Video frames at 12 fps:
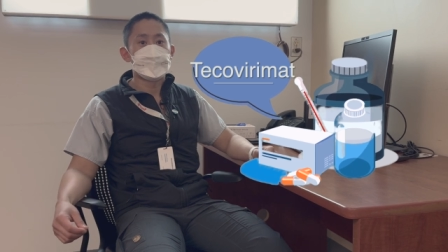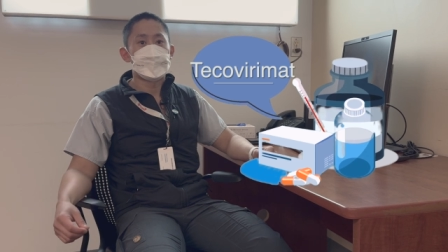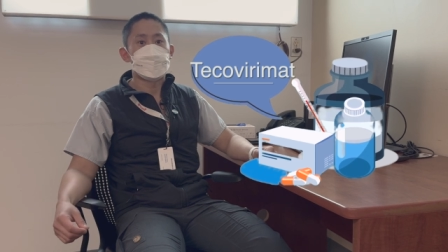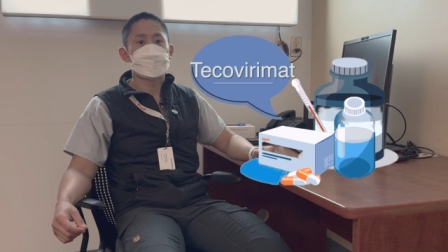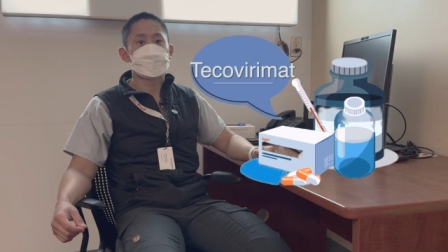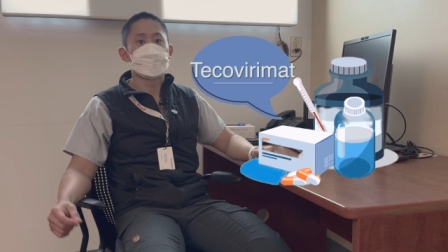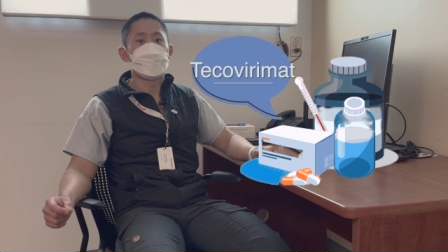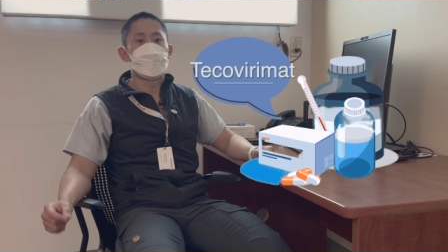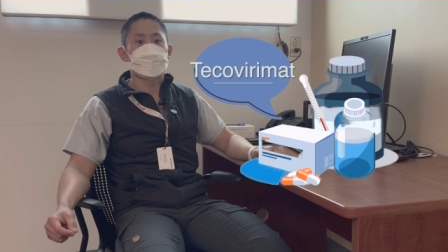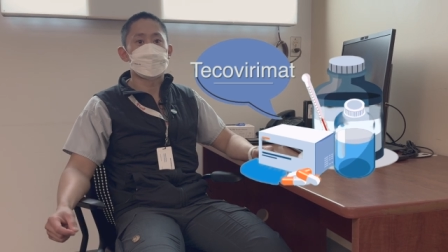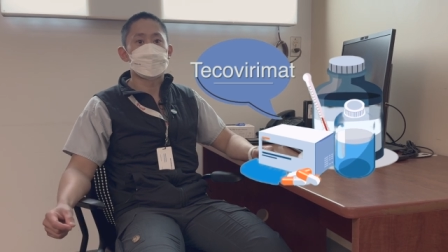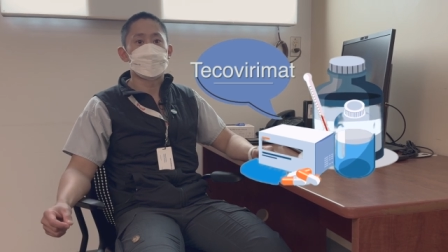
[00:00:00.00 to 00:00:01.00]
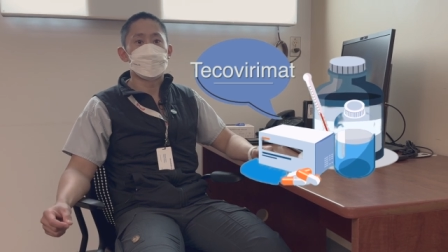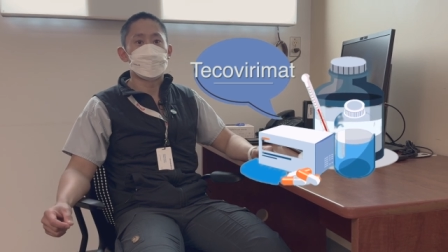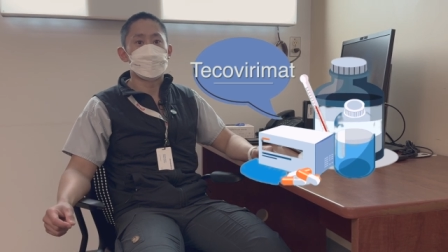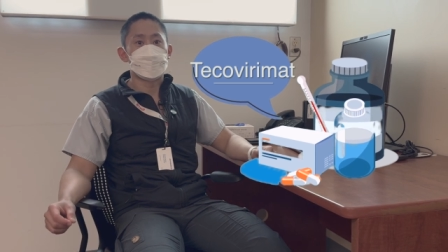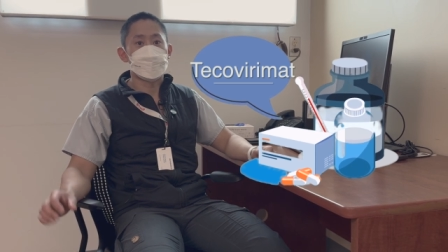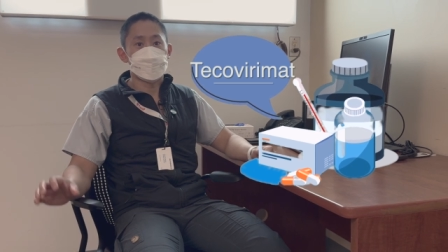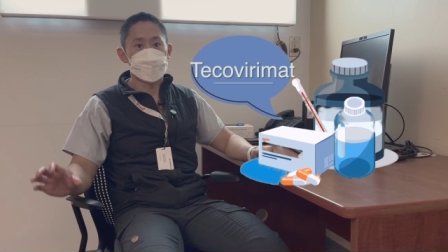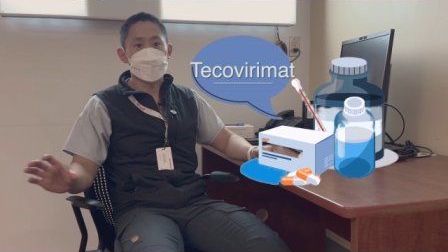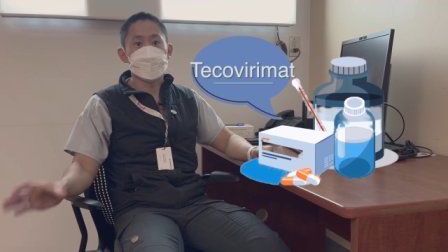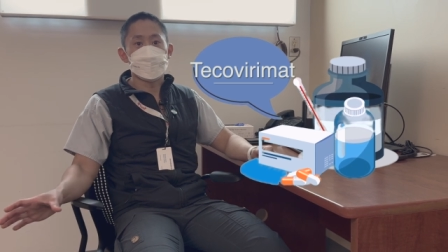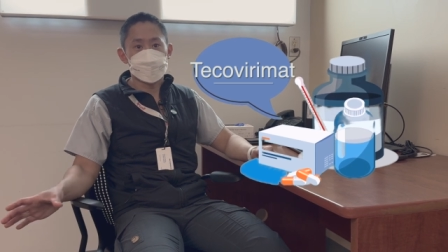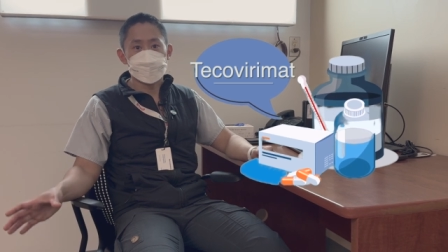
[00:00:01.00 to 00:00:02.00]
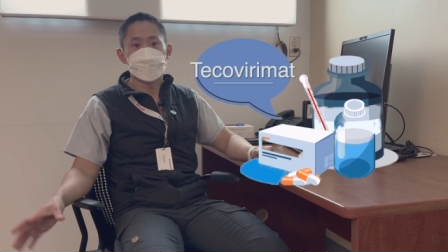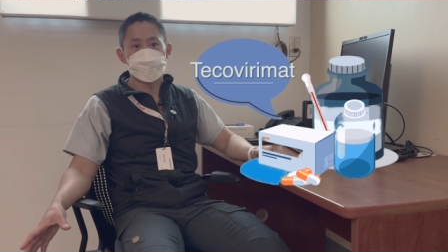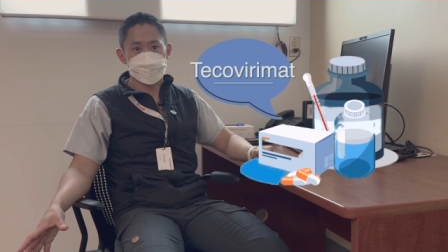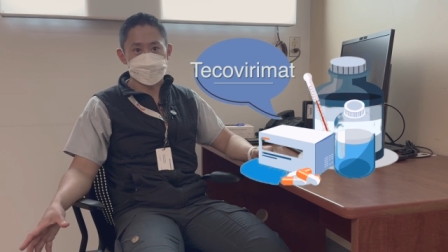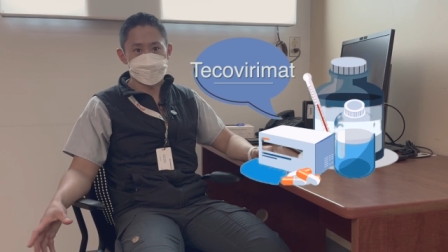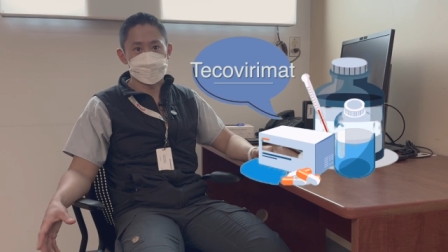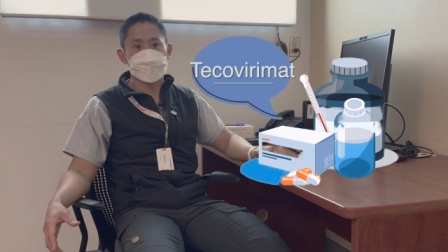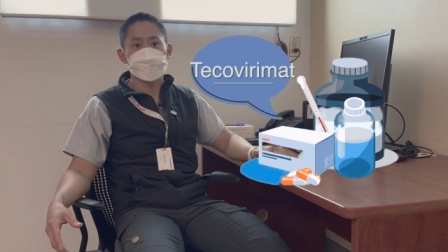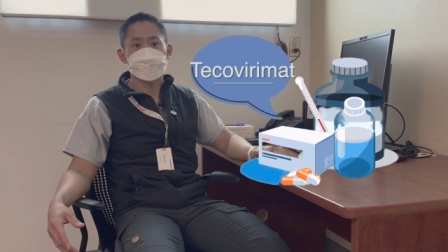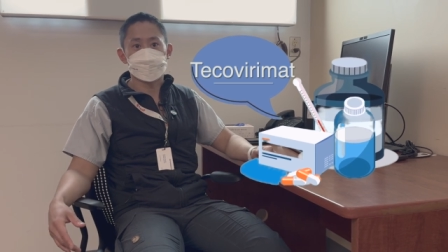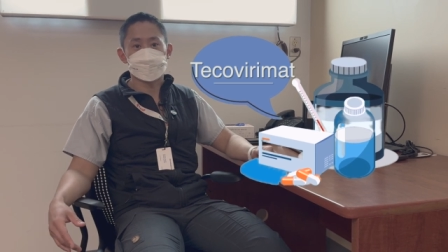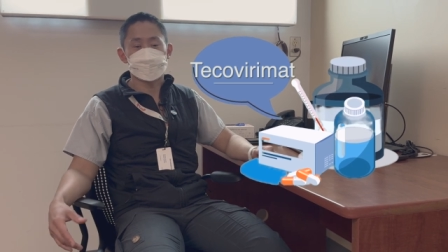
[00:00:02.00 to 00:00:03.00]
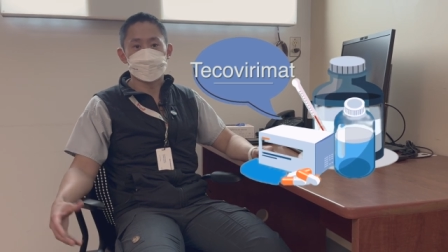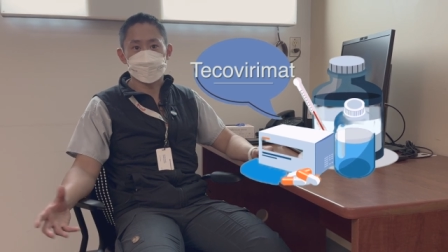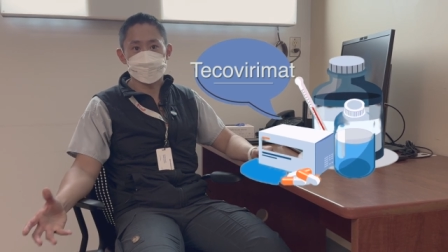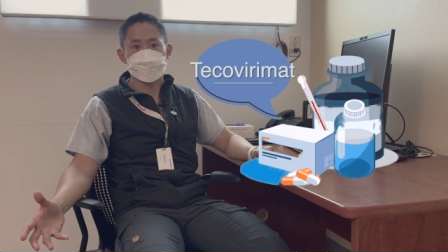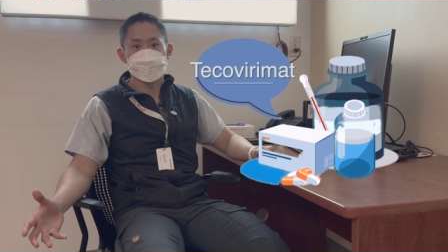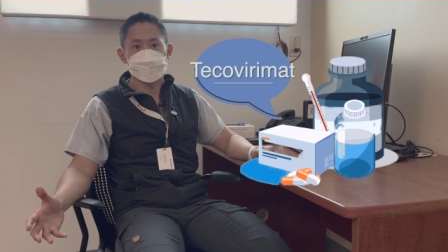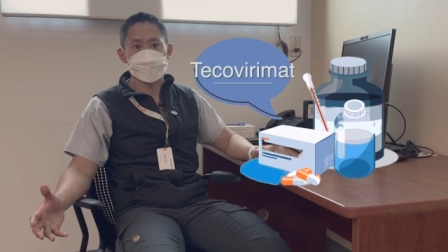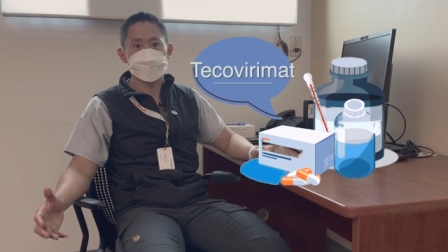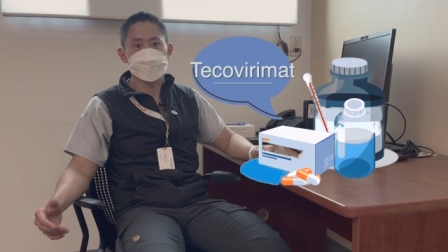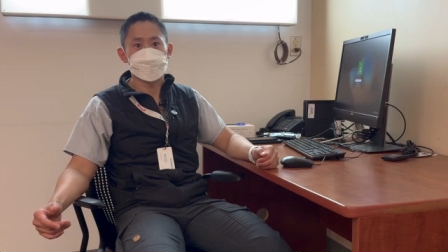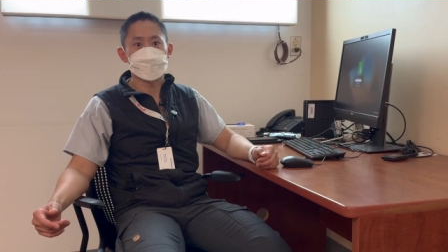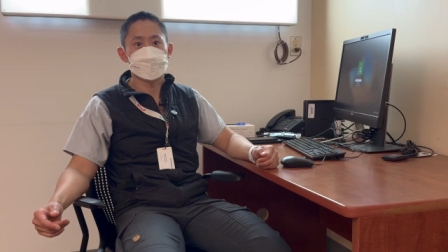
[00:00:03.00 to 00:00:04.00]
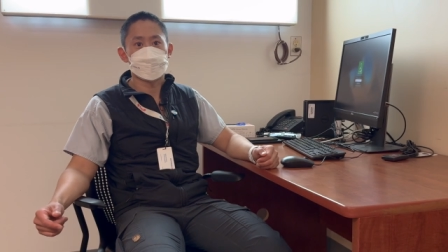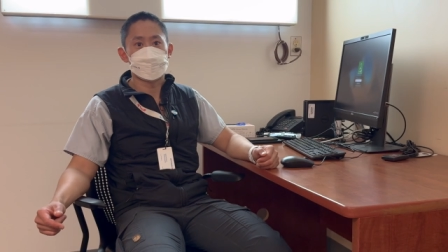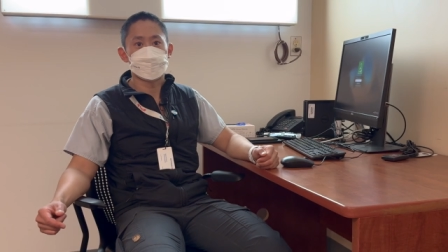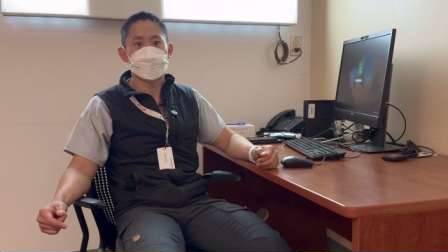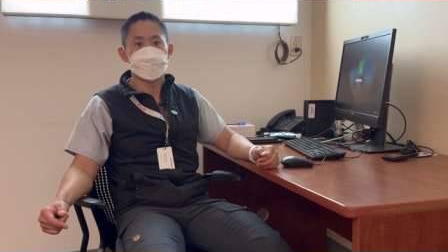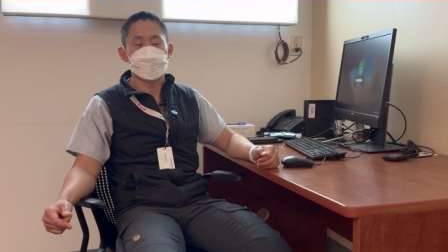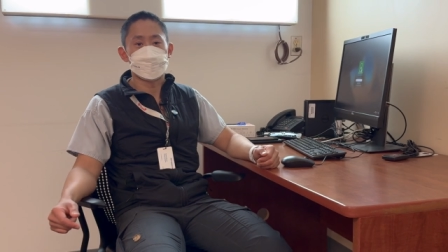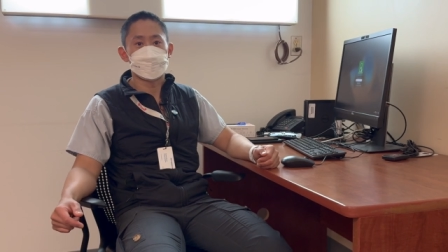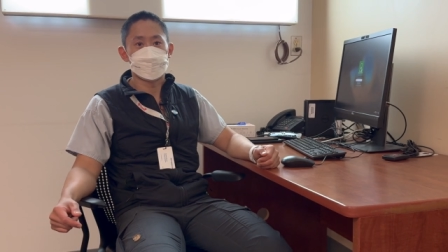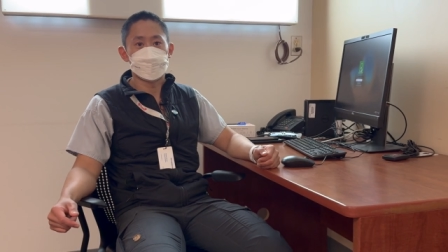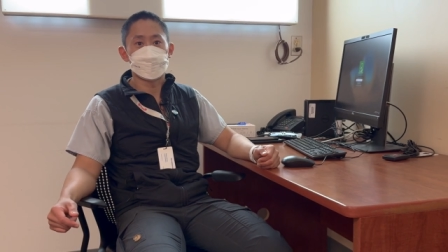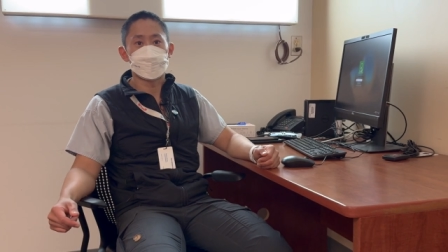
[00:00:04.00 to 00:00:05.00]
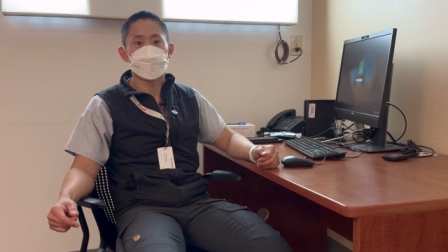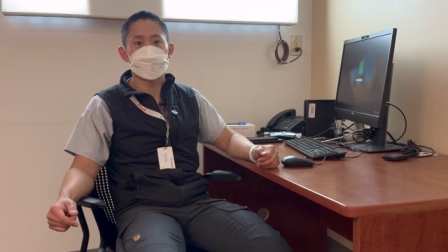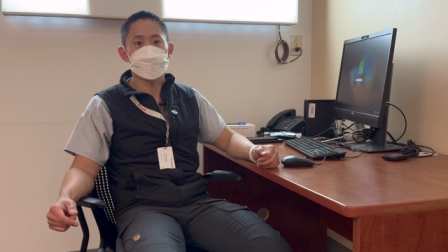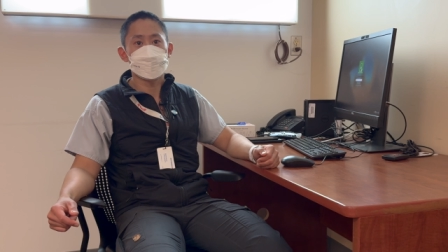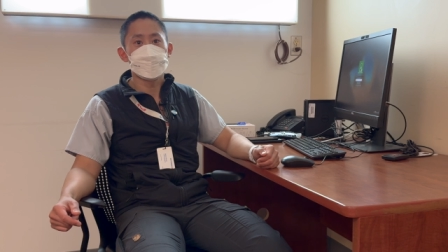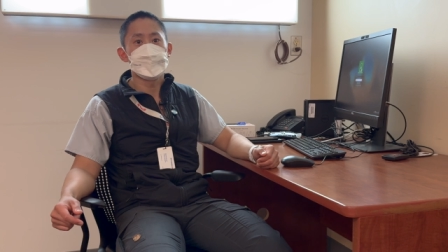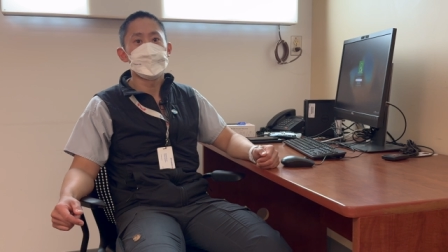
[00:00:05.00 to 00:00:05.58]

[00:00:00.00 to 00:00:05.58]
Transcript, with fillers: has not, uh, in, in one of the studies that's just recently kind of uh, been reported,